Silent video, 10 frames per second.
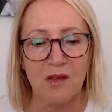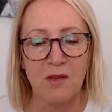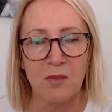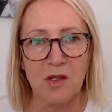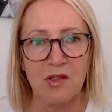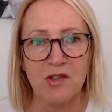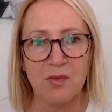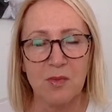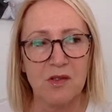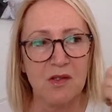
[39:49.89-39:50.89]

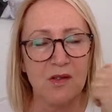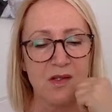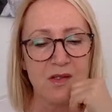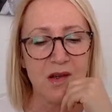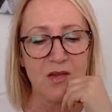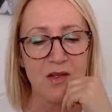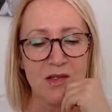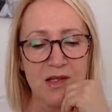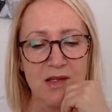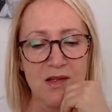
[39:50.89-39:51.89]
diminishment, and there's another
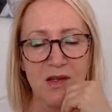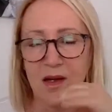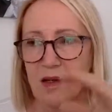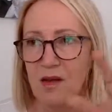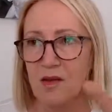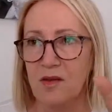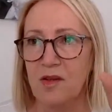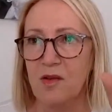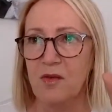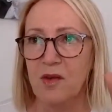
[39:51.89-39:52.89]
D that I cannot
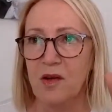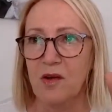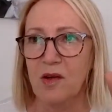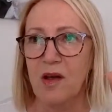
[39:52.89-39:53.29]
think of now,